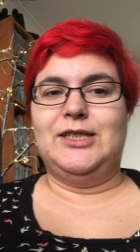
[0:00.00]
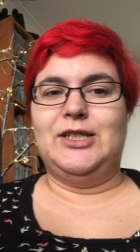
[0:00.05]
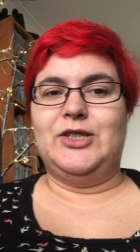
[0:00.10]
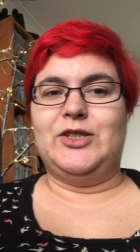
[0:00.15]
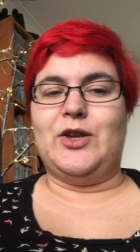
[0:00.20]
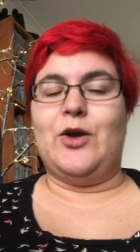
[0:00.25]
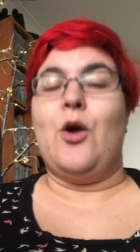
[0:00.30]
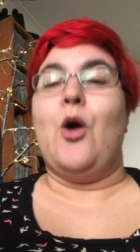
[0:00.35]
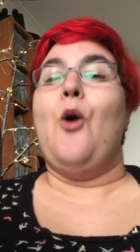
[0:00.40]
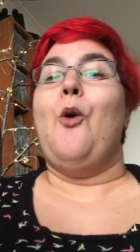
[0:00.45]

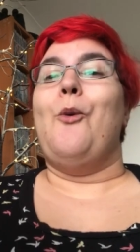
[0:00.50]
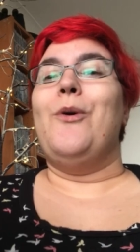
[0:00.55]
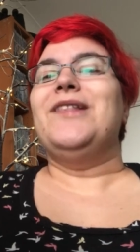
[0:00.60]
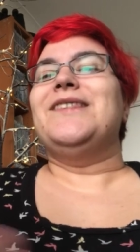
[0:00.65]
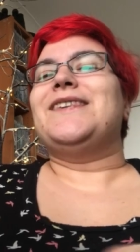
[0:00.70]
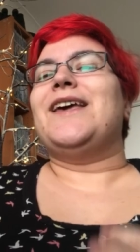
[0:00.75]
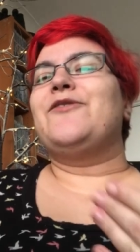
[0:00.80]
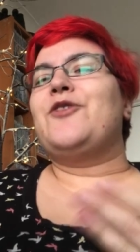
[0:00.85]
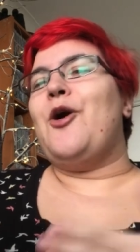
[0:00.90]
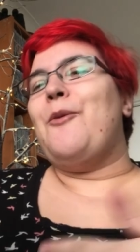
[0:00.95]
So
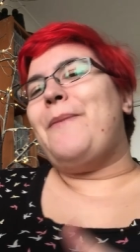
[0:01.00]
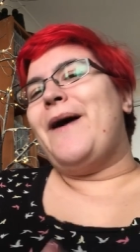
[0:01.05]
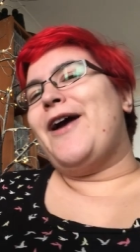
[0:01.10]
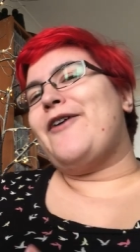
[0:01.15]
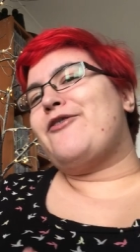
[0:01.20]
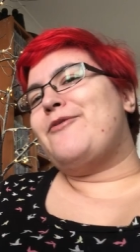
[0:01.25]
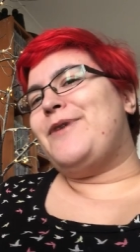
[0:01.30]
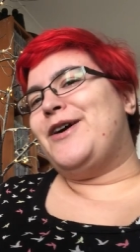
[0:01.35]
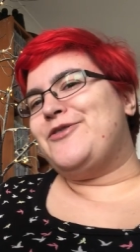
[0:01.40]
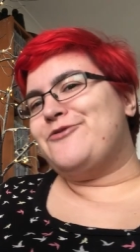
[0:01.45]
once I've got
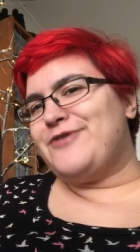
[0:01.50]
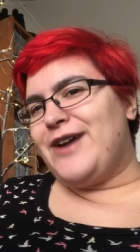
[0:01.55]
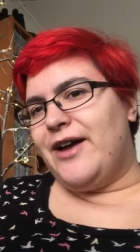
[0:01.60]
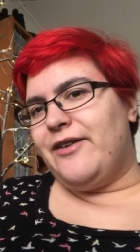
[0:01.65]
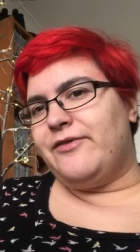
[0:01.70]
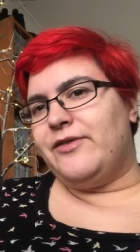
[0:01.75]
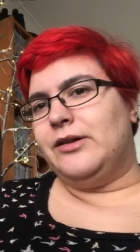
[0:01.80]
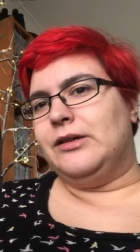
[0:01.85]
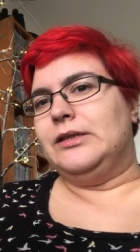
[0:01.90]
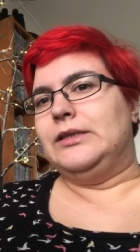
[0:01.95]
back from
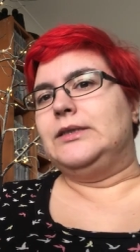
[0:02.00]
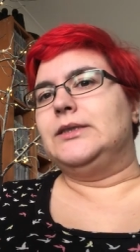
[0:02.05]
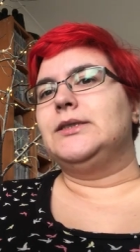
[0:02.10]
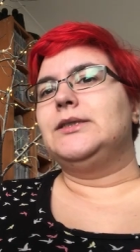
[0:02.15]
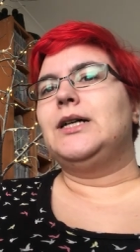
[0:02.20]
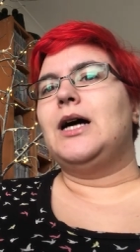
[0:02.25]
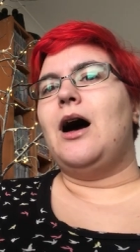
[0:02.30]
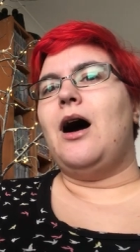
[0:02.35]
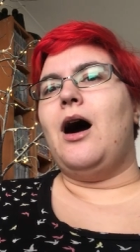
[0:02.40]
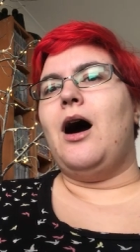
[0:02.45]
Unravel,
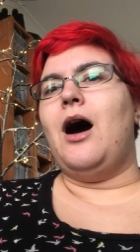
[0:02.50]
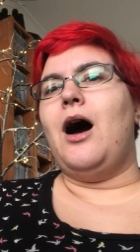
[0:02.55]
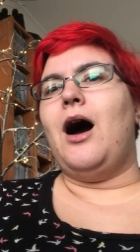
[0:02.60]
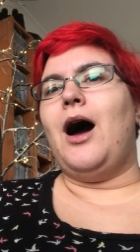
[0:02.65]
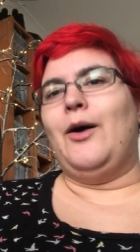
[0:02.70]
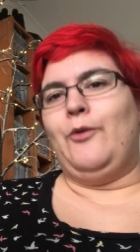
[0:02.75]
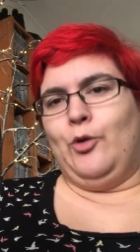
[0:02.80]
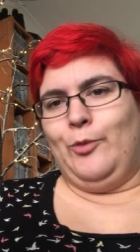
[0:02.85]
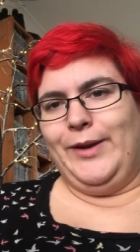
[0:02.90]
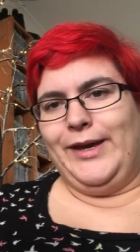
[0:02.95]

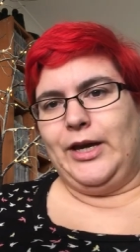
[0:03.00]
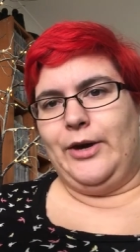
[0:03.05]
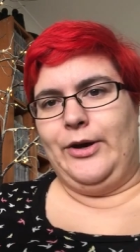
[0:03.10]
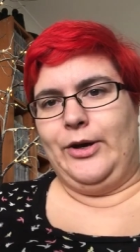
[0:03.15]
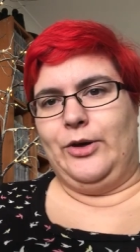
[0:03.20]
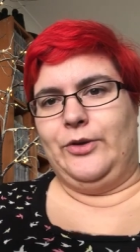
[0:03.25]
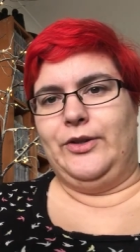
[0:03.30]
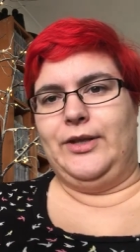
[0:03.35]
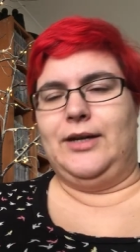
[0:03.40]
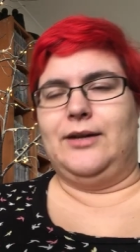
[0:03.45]
I will be
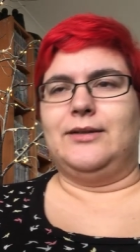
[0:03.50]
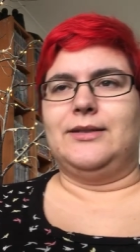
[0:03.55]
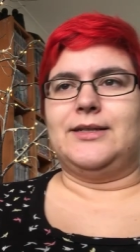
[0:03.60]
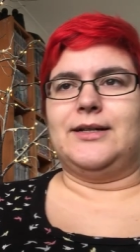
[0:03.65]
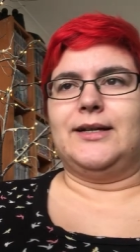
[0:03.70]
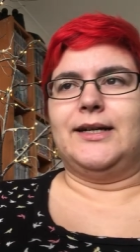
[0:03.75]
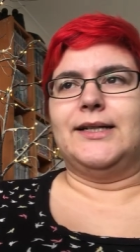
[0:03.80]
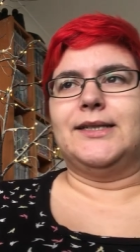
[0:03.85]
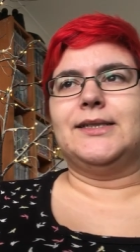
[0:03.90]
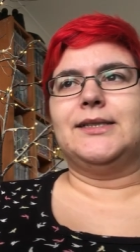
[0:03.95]
going on the yarn
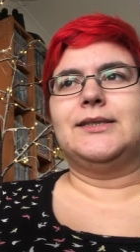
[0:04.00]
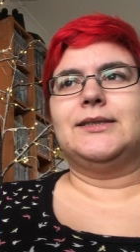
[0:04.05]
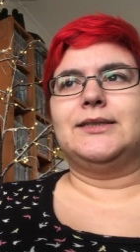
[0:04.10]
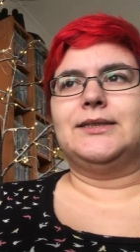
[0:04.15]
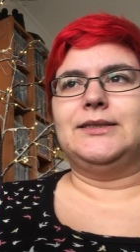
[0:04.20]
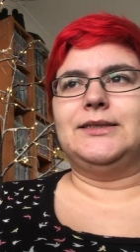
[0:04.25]
diet.